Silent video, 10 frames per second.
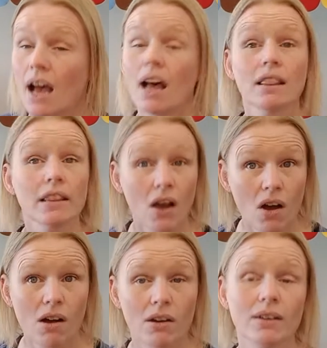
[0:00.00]
A
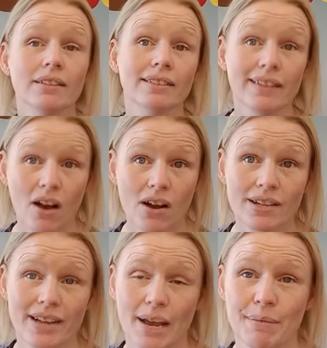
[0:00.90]
long,
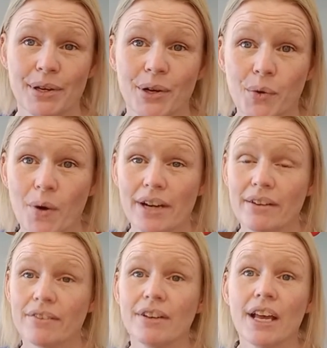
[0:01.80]
long time ago, one
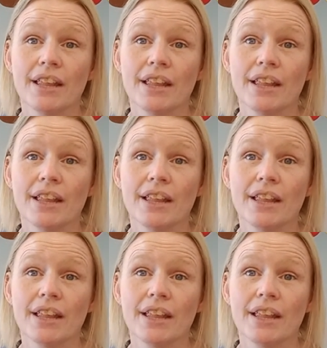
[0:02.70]
of